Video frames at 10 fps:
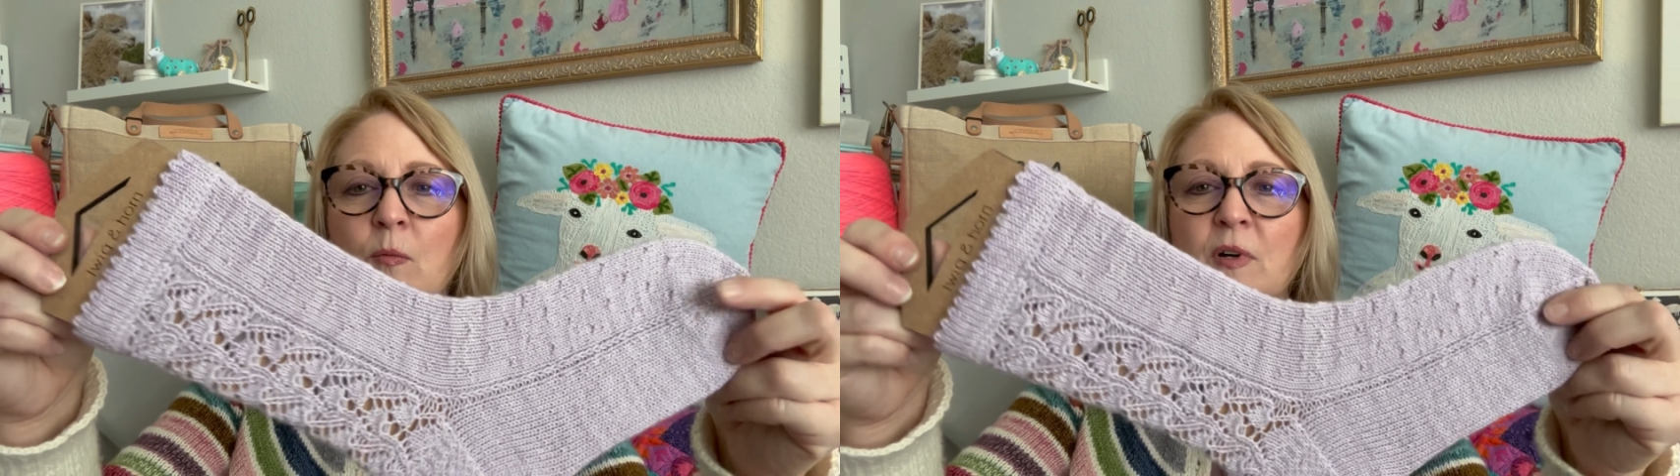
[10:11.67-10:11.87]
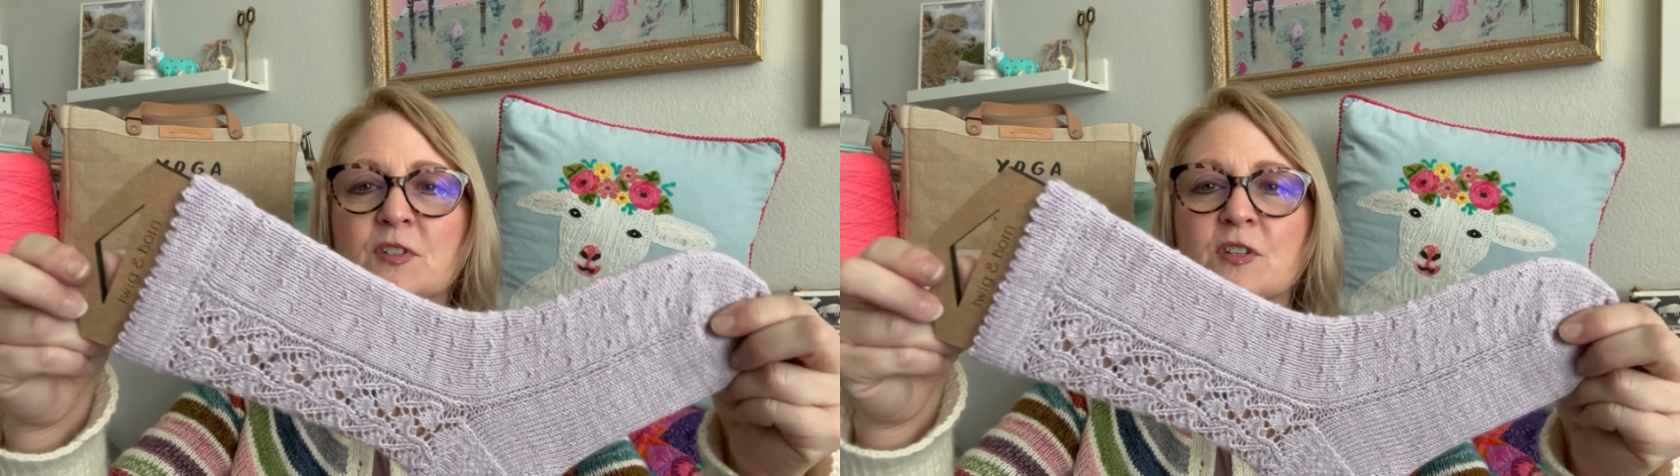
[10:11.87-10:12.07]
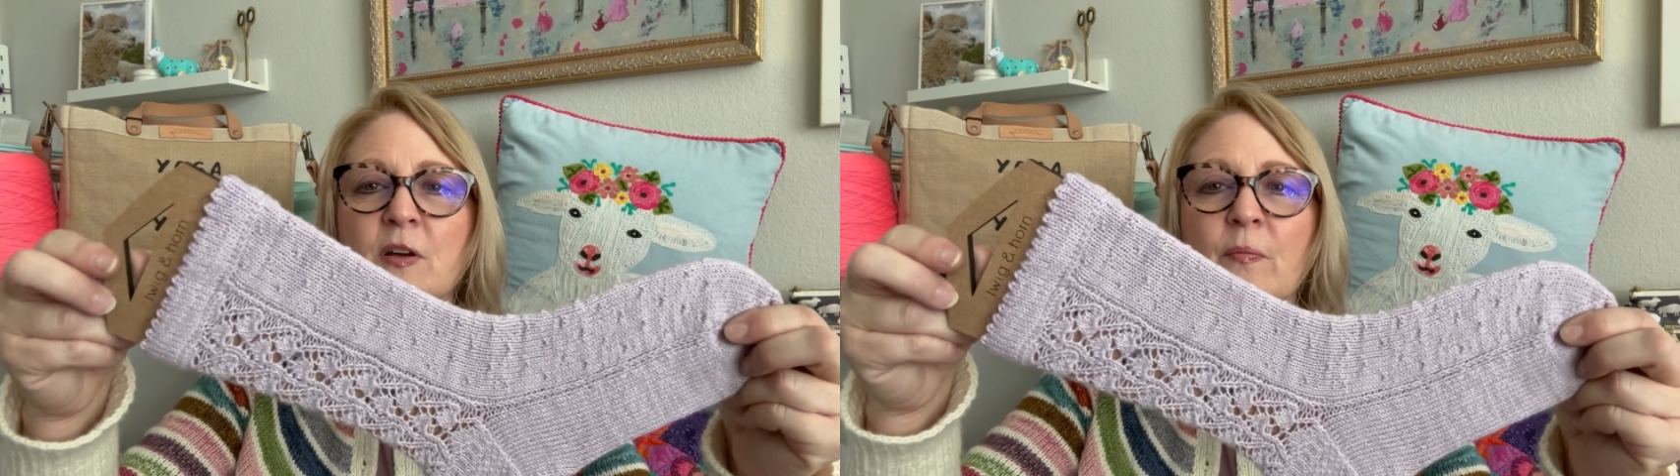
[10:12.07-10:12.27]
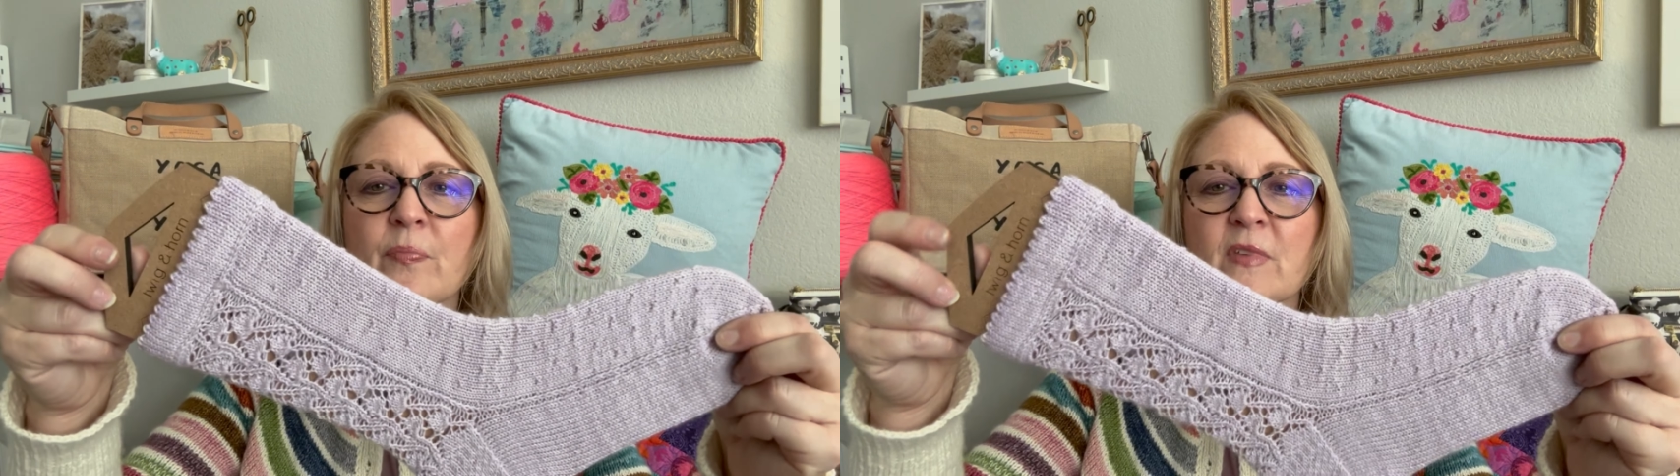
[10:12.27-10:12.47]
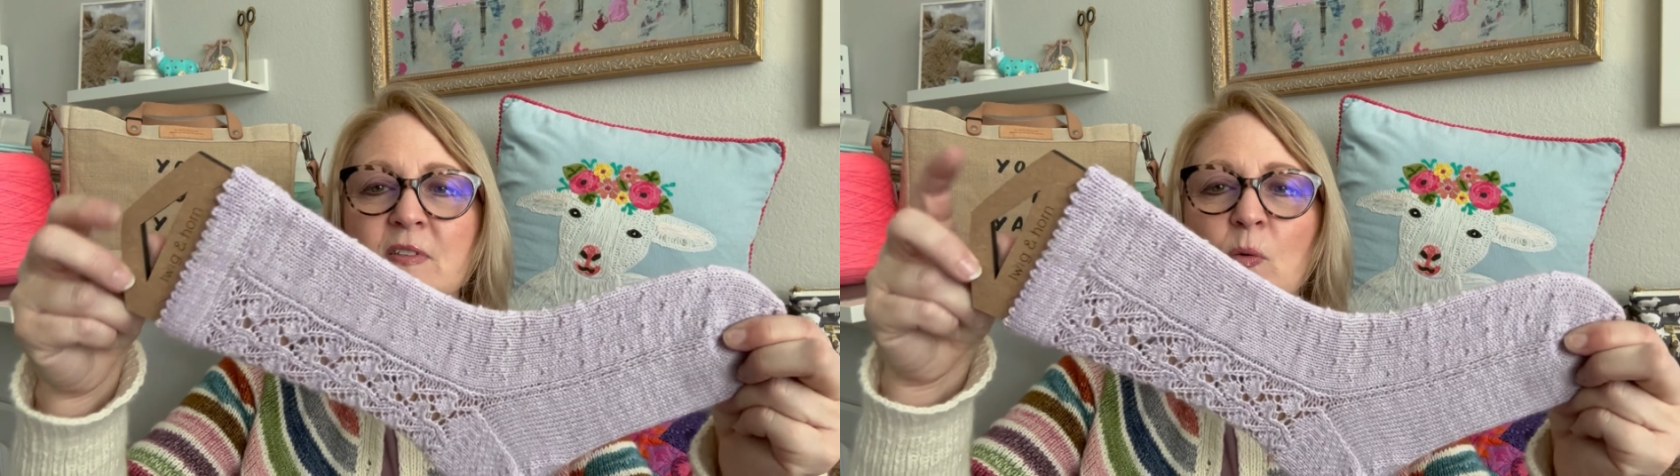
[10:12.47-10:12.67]
which
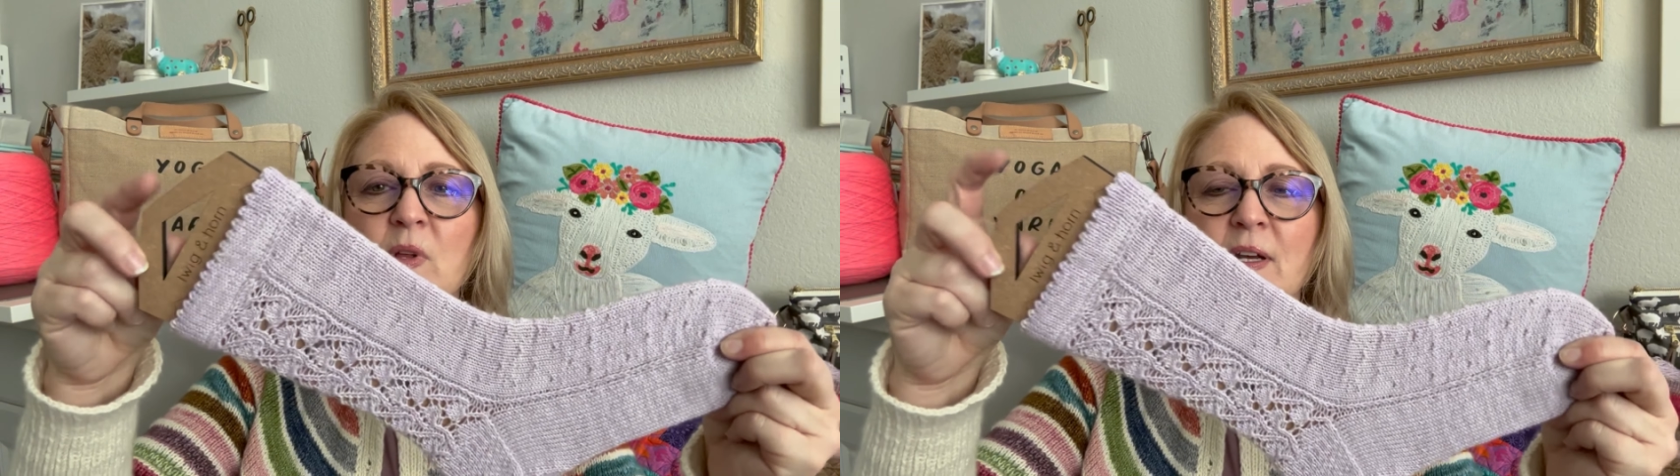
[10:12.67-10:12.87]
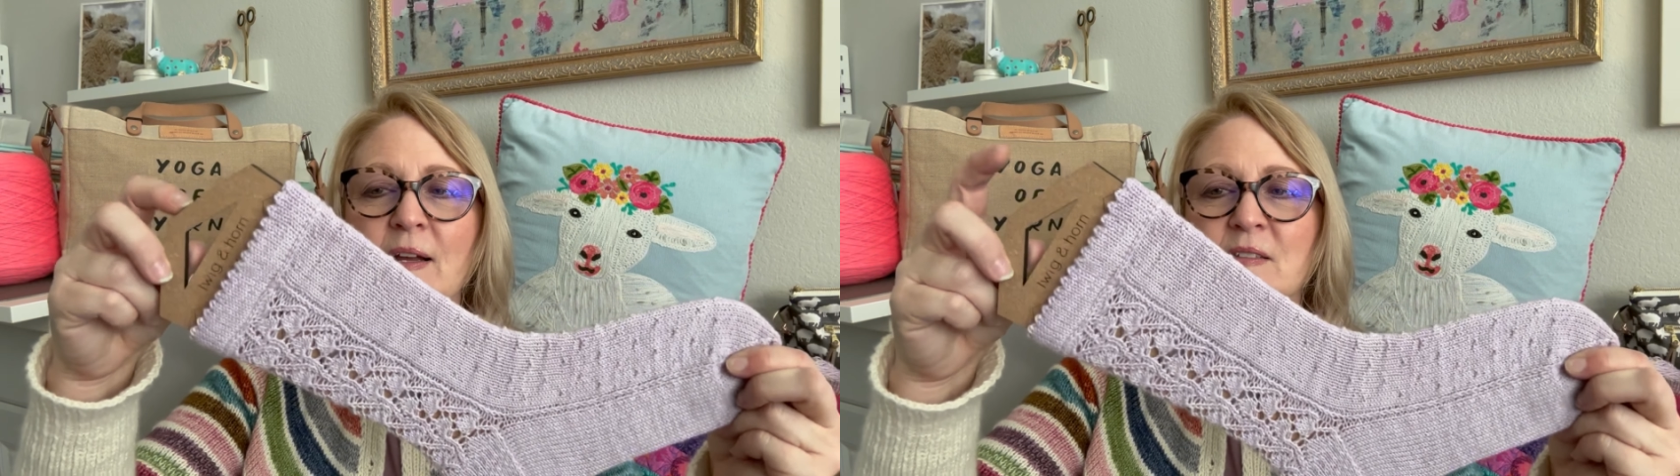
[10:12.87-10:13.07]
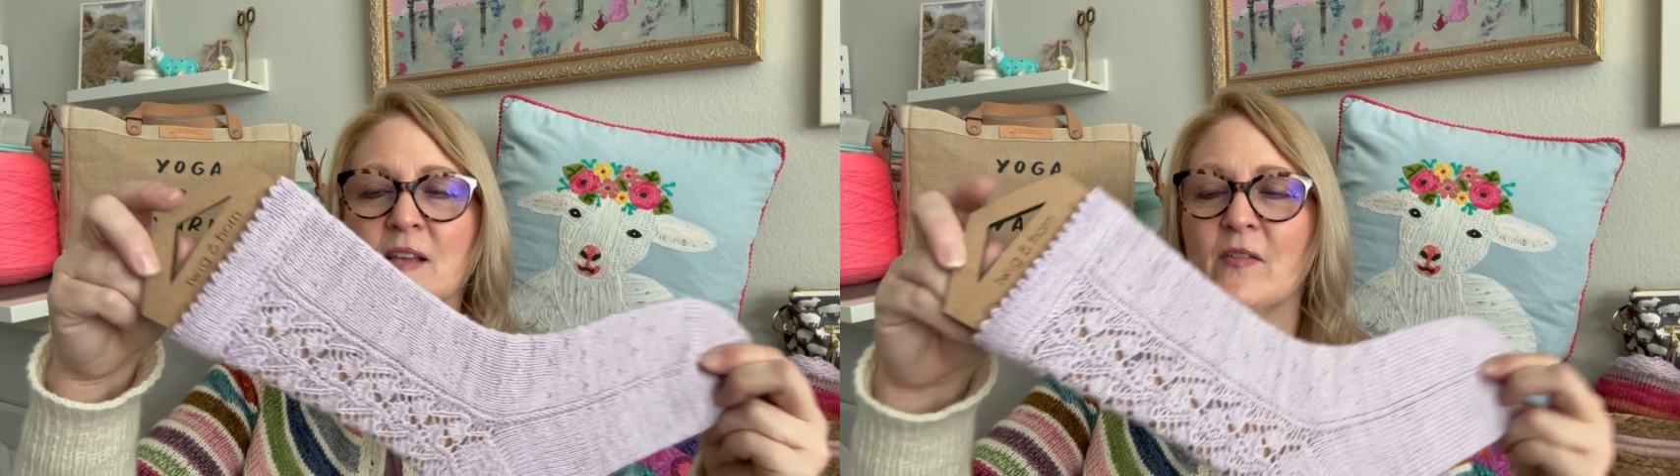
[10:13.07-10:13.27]
these are really nice